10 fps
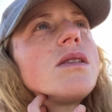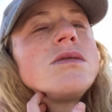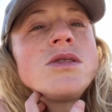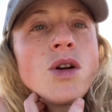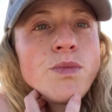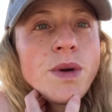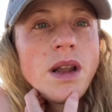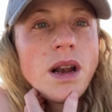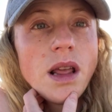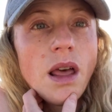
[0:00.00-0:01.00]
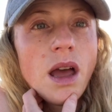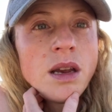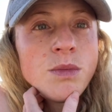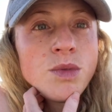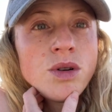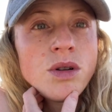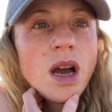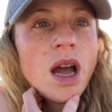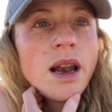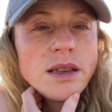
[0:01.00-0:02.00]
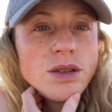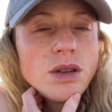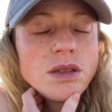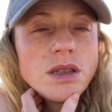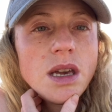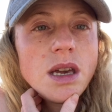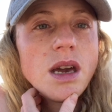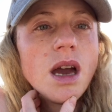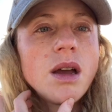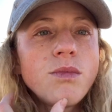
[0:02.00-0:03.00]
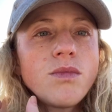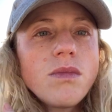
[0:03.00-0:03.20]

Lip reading: don't burn like that anymore, and as you can see, I am